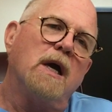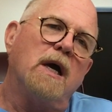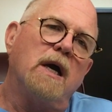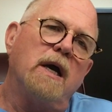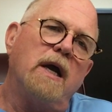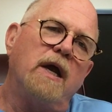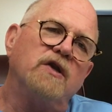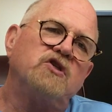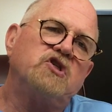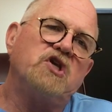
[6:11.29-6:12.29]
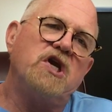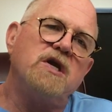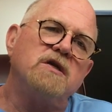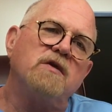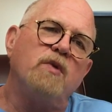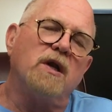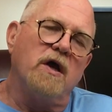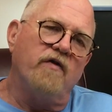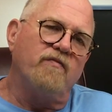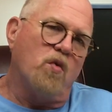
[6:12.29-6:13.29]
and is seen to be
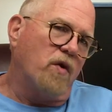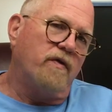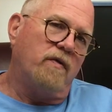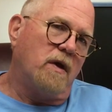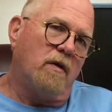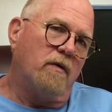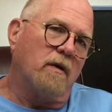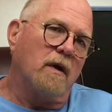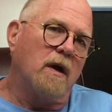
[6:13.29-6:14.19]
loved more than the other.